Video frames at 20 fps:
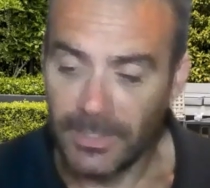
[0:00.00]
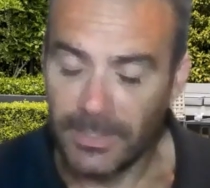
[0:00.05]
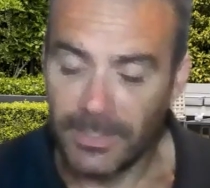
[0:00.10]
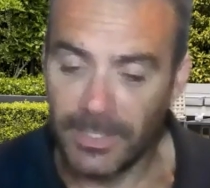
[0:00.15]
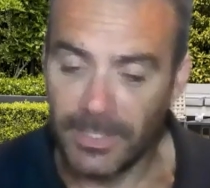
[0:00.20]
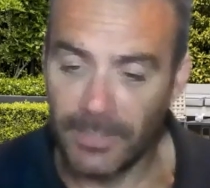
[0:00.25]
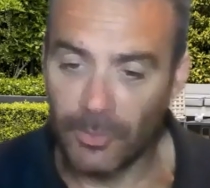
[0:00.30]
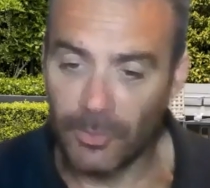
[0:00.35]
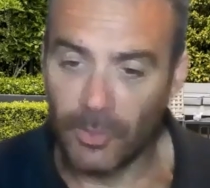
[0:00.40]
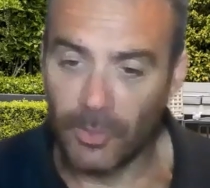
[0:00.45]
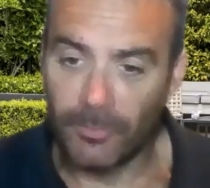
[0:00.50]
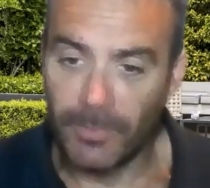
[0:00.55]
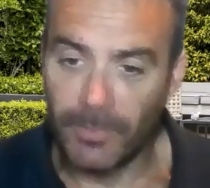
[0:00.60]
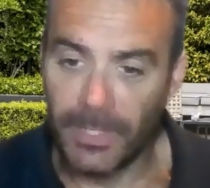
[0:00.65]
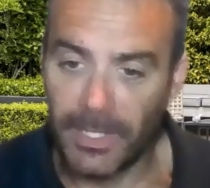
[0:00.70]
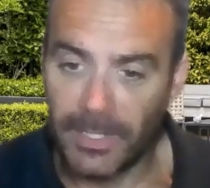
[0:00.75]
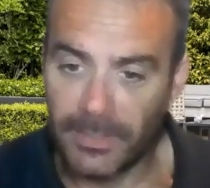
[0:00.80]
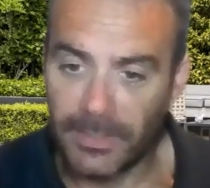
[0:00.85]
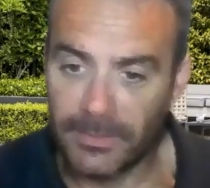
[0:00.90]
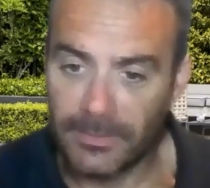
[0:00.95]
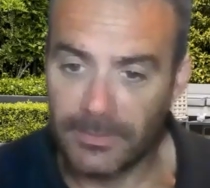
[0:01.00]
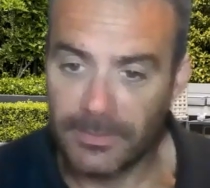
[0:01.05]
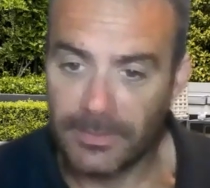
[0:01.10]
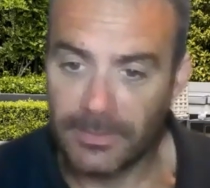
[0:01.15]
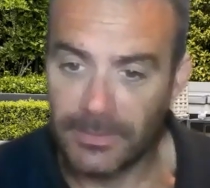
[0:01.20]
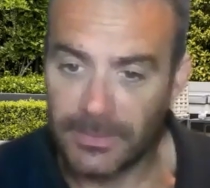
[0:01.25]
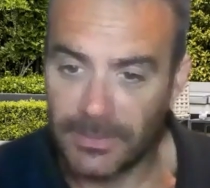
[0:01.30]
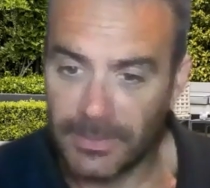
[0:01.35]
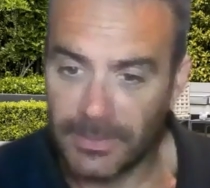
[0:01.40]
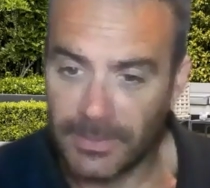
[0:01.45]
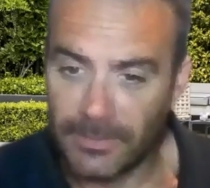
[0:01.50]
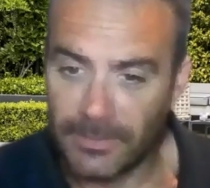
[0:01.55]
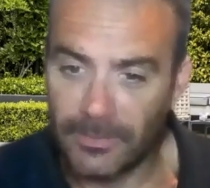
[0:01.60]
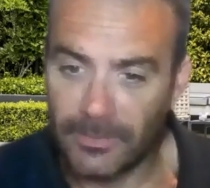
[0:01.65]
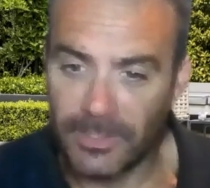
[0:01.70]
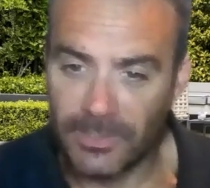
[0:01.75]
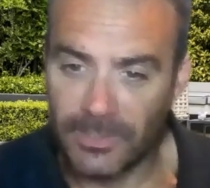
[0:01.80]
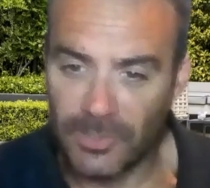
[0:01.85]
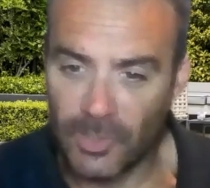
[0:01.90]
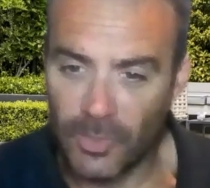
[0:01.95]
You hear a lot about,
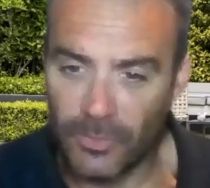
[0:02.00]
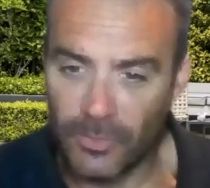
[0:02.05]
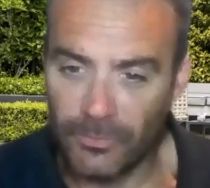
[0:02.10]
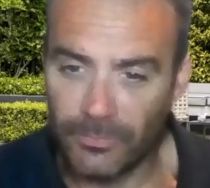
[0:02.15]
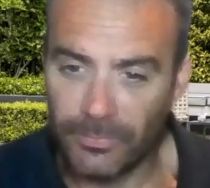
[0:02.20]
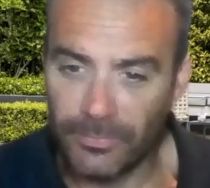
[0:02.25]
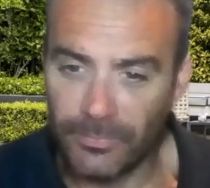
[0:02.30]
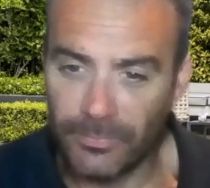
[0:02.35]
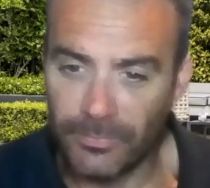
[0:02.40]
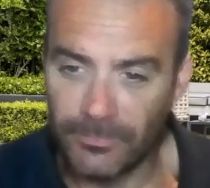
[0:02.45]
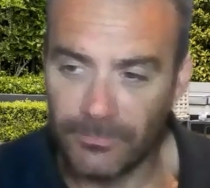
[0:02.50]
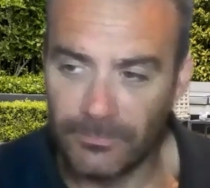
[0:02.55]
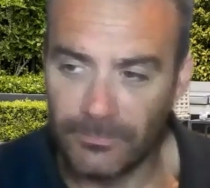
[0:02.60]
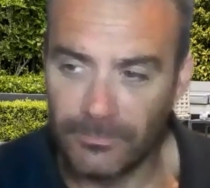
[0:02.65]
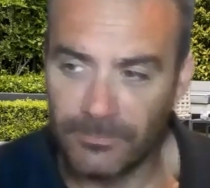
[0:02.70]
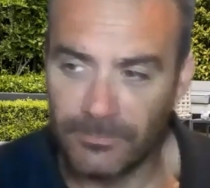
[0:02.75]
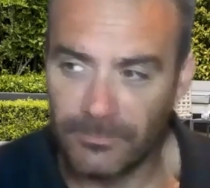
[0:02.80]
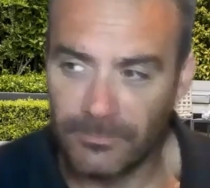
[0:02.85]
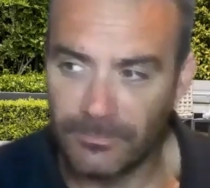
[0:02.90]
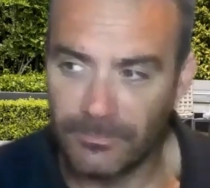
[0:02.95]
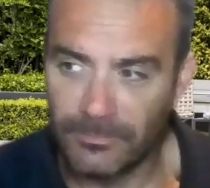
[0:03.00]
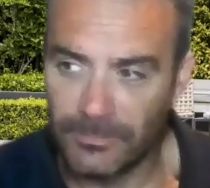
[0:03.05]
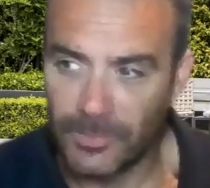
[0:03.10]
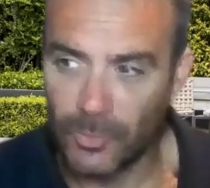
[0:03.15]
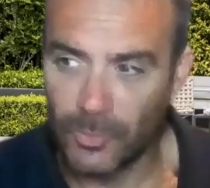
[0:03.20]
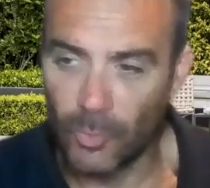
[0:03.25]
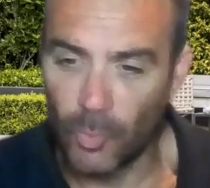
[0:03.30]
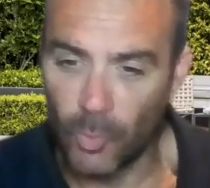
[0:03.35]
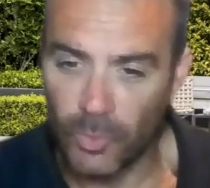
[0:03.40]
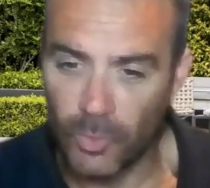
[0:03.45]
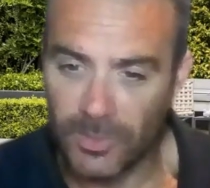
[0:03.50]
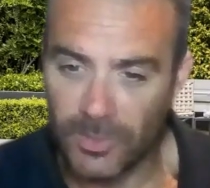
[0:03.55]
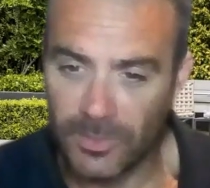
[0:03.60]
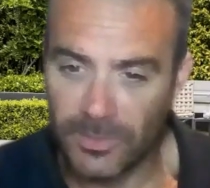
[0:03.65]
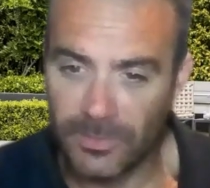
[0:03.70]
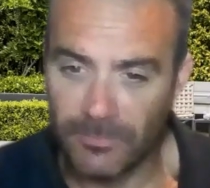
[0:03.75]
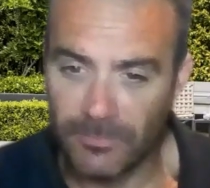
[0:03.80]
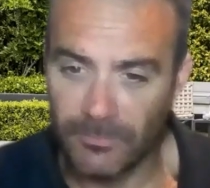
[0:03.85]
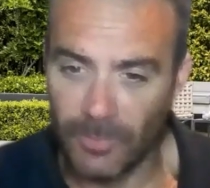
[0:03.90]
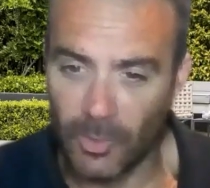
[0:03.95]
there's a lot of
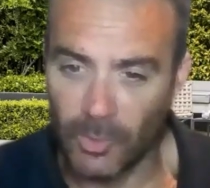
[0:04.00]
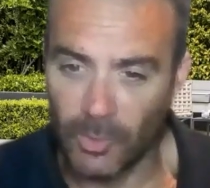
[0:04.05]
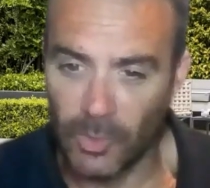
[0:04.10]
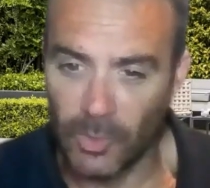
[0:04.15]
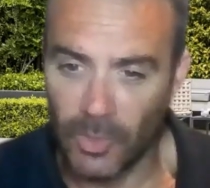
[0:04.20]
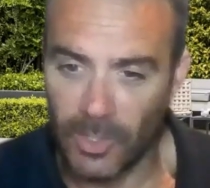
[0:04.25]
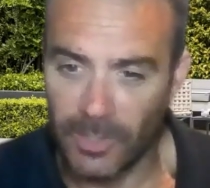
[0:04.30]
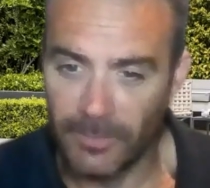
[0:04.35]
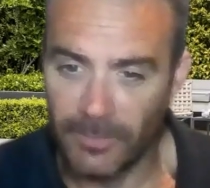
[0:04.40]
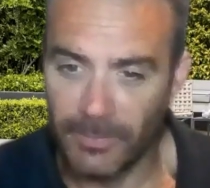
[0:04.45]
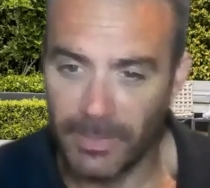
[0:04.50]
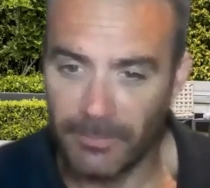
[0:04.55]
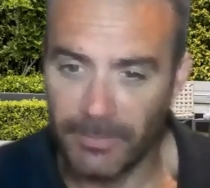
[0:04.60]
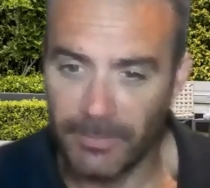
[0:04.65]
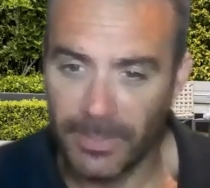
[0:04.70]
courses online about